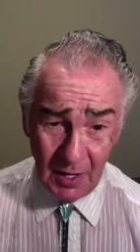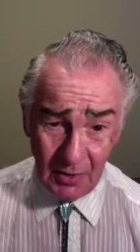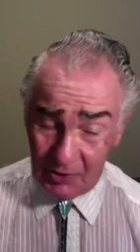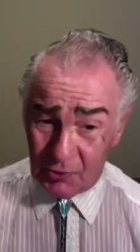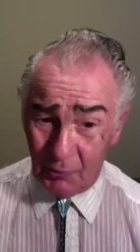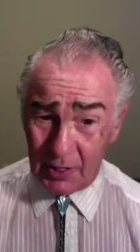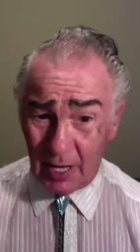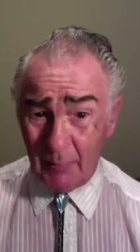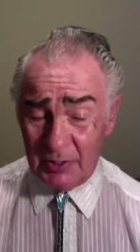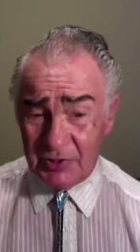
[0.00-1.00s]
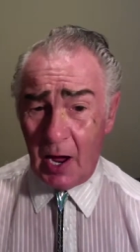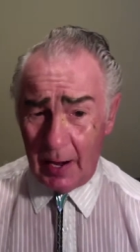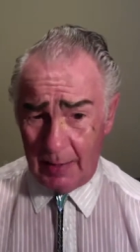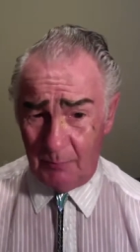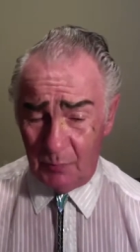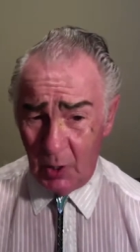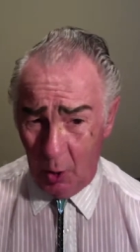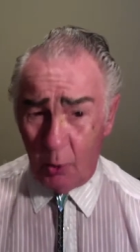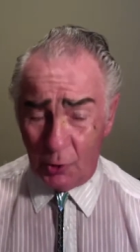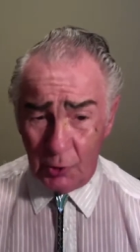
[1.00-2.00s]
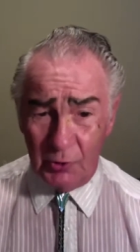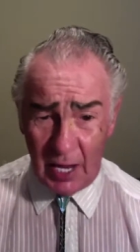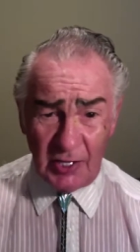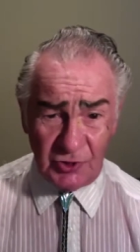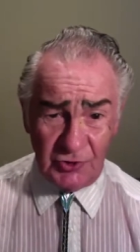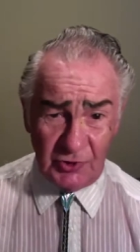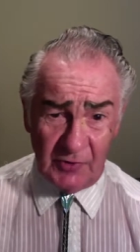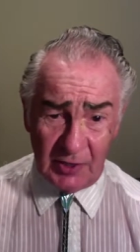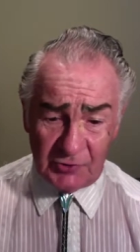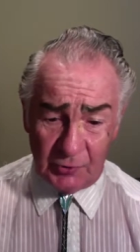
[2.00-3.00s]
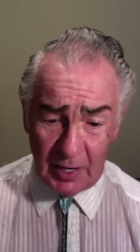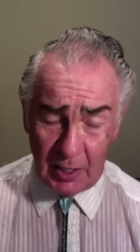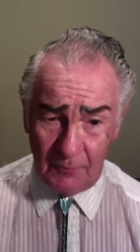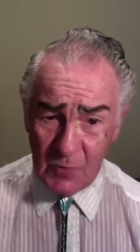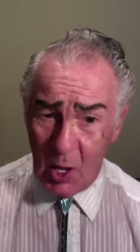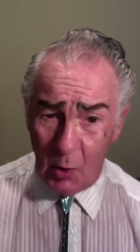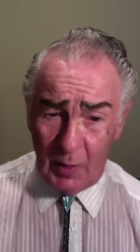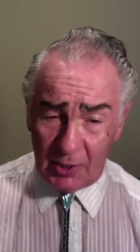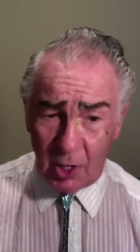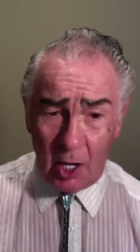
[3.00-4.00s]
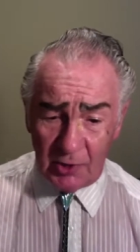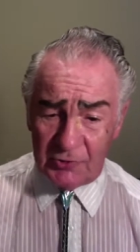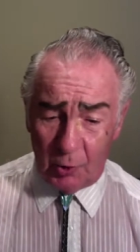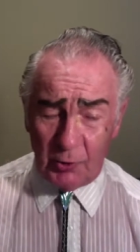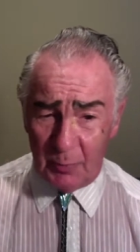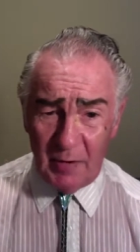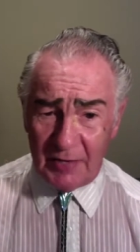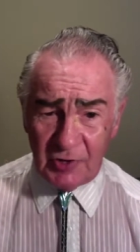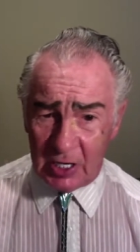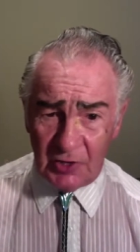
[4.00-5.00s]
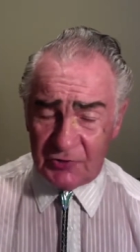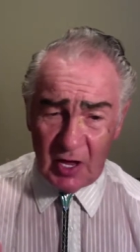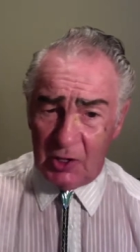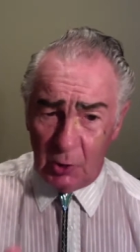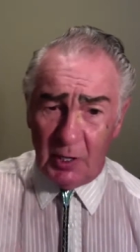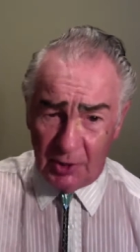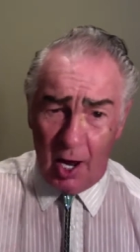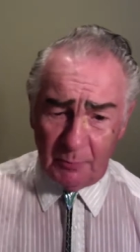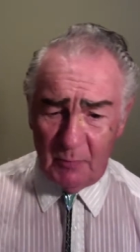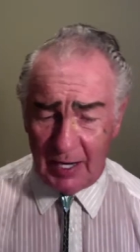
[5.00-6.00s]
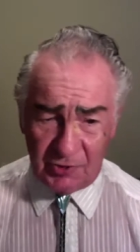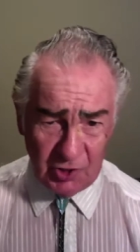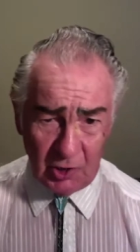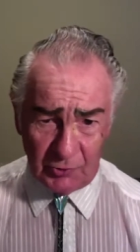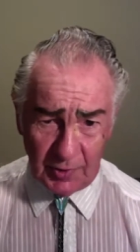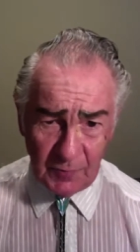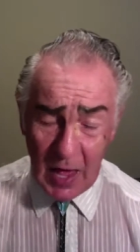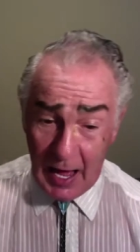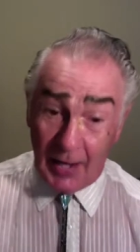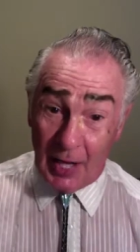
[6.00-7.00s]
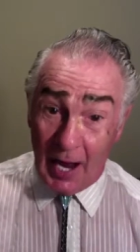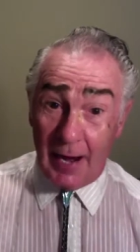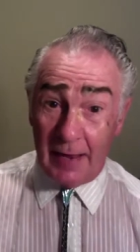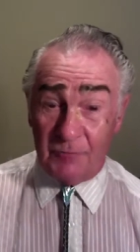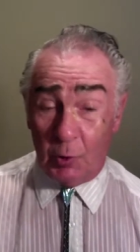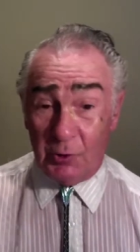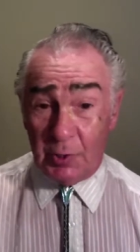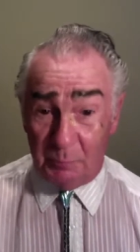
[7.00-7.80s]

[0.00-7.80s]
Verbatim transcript: There's going to come a time, all you nations of Israel, when God is going to basically say, You are not my children, and I am going to